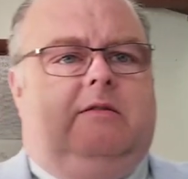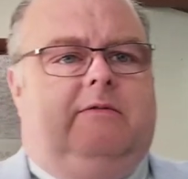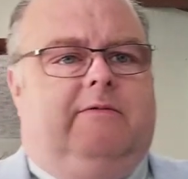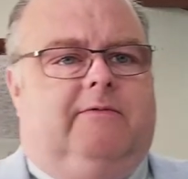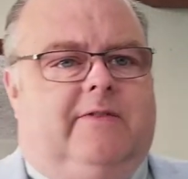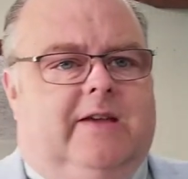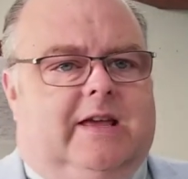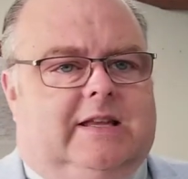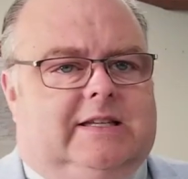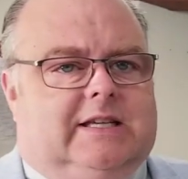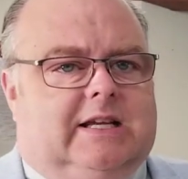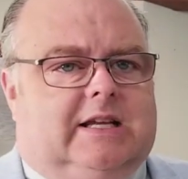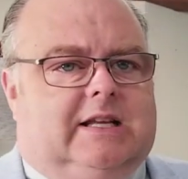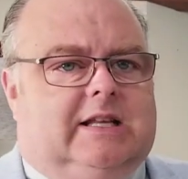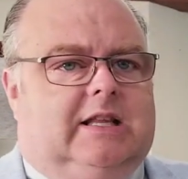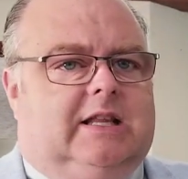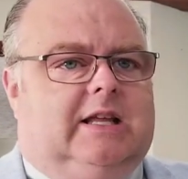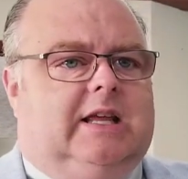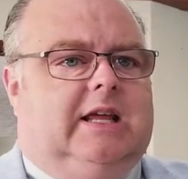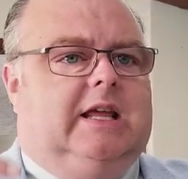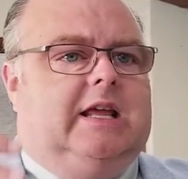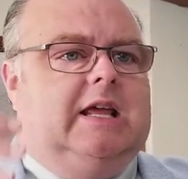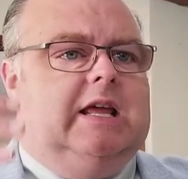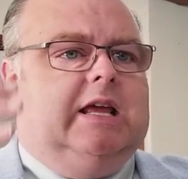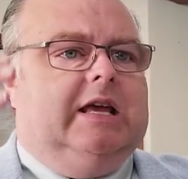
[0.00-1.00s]

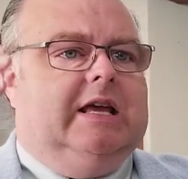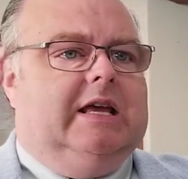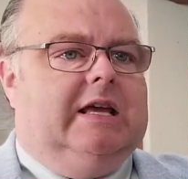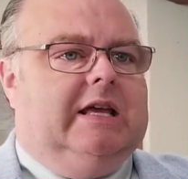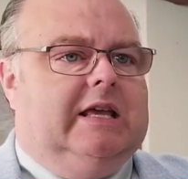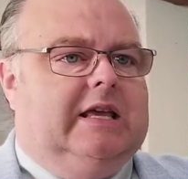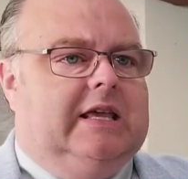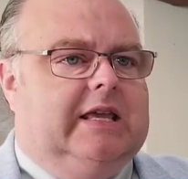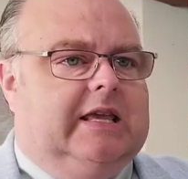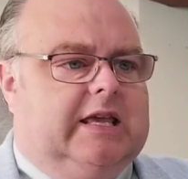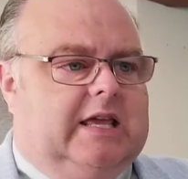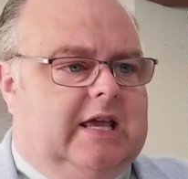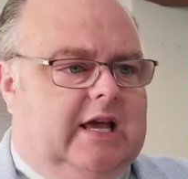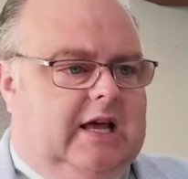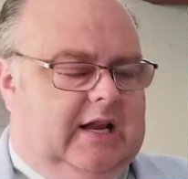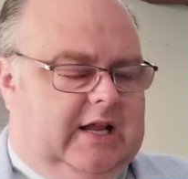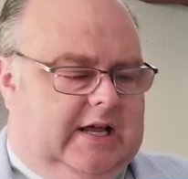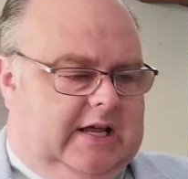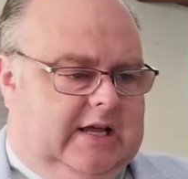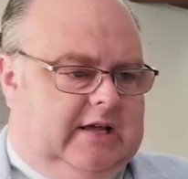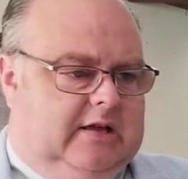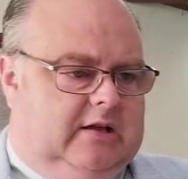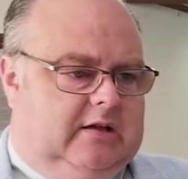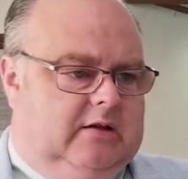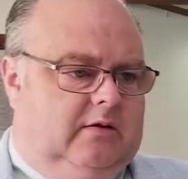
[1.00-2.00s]
physically
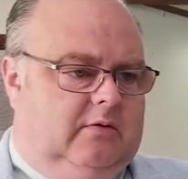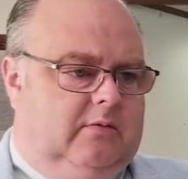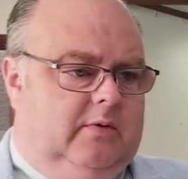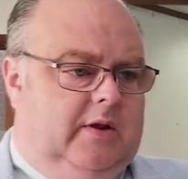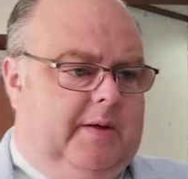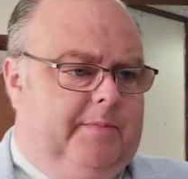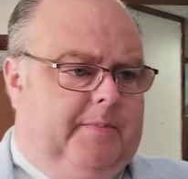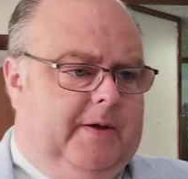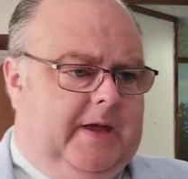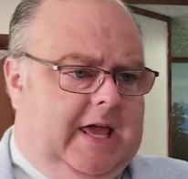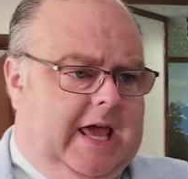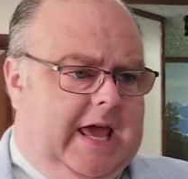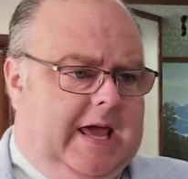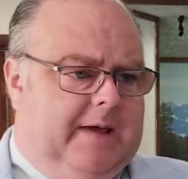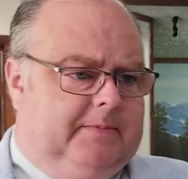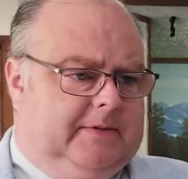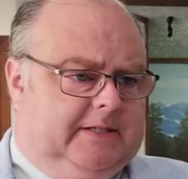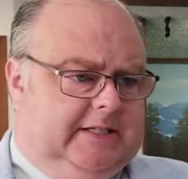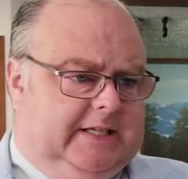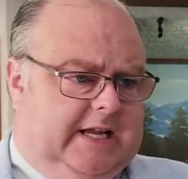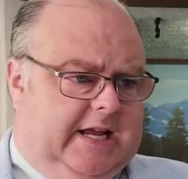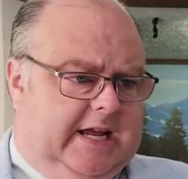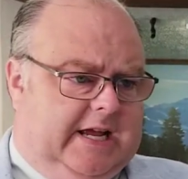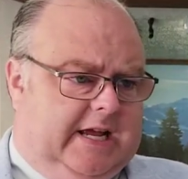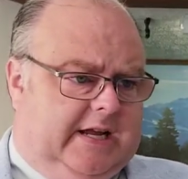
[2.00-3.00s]
killing. When it became
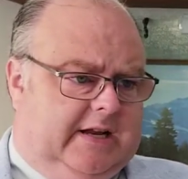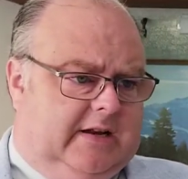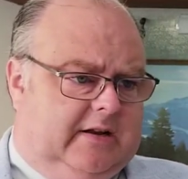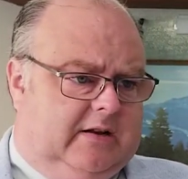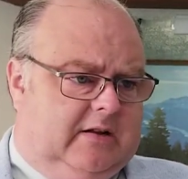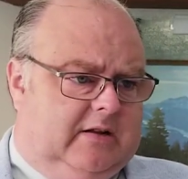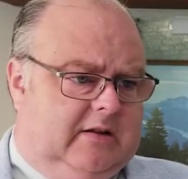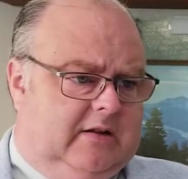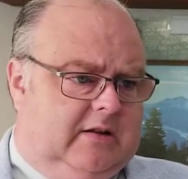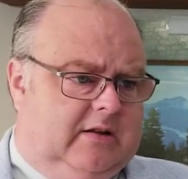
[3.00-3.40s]
sin,